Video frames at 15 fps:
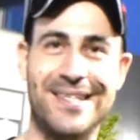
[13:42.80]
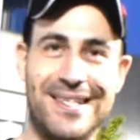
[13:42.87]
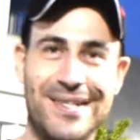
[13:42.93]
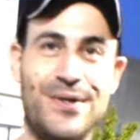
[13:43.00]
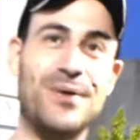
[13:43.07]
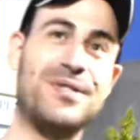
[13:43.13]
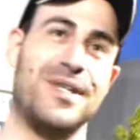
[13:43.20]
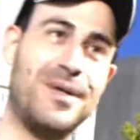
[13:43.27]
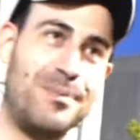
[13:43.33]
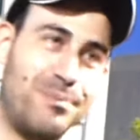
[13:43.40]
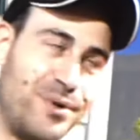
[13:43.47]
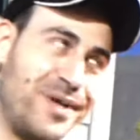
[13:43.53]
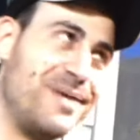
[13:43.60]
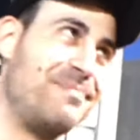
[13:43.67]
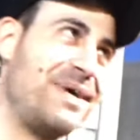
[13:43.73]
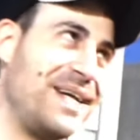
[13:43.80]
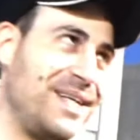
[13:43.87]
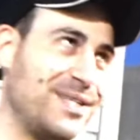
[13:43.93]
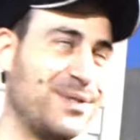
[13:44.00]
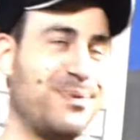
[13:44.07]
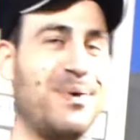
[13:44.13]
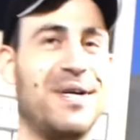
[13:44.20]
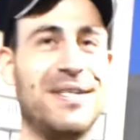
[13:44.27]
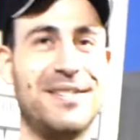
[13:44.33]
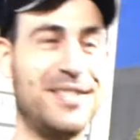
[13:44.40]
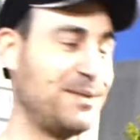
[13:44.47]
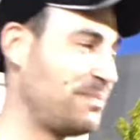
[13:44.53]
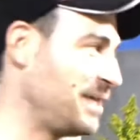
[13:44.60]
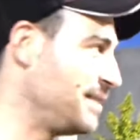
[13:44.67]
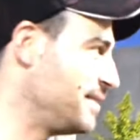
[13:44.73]
Those are pretty penny as well. Just
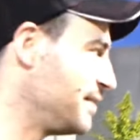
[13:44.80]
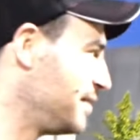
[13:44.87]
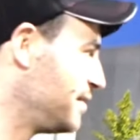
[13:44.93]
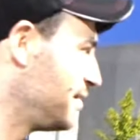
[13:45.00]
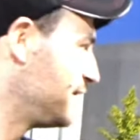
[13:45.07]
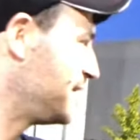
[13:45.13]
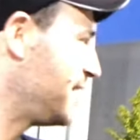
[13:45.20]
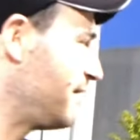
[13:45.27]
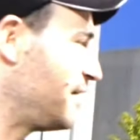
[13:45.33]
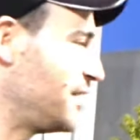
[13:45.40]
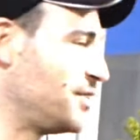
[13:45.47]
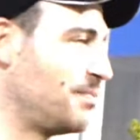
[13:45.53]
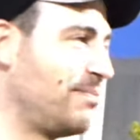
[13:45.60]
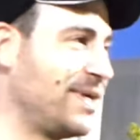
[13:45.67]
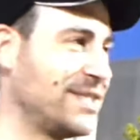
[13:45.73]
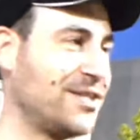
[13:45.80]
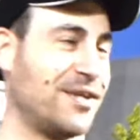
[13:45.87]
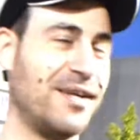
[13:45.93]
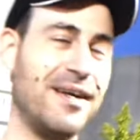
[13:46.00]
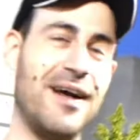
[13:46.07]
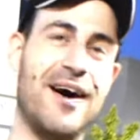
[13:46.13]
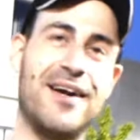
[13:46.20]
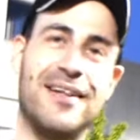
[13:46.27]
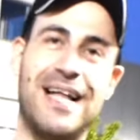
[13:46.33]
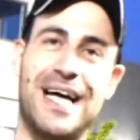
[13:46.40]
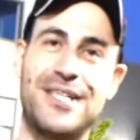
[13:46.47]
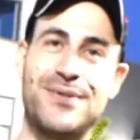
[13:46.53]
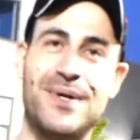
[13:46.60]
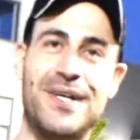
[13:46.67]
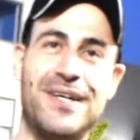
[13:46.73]
spent $700 on an idle
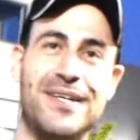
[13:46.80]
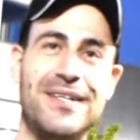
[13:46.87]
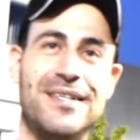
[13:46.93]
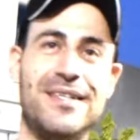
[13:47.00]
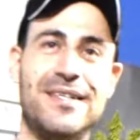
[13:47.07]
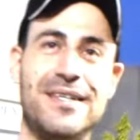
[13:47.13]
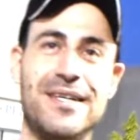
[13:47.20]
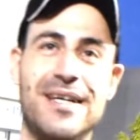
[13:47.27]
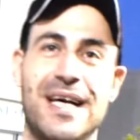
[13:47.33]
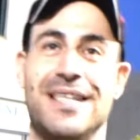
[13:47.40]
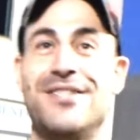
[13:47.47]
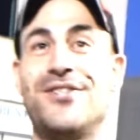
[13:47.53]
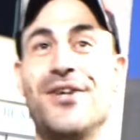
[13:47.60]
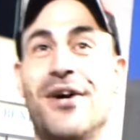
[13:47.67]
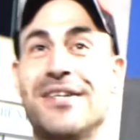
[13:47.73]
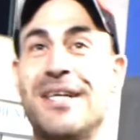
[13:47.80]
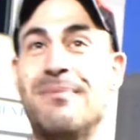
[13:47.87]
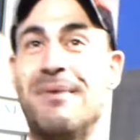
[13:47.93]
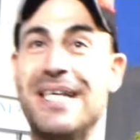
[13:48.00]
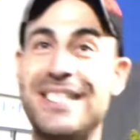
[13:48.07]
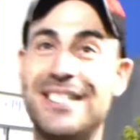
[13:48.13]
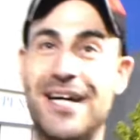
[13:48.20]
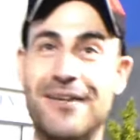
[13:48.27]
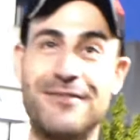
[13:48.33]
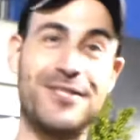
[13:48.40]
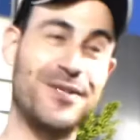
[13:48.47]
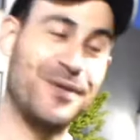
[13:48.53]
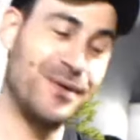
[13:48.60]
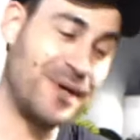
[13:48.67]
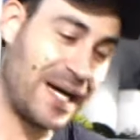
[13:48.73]
actuator. Installed it myself,
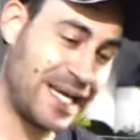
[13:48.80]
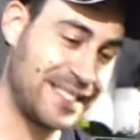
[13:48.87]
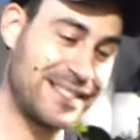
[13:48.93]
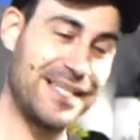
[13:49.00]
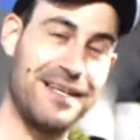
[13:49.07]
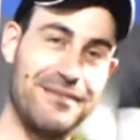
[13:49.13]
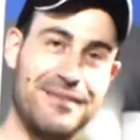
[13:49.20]
so I saved.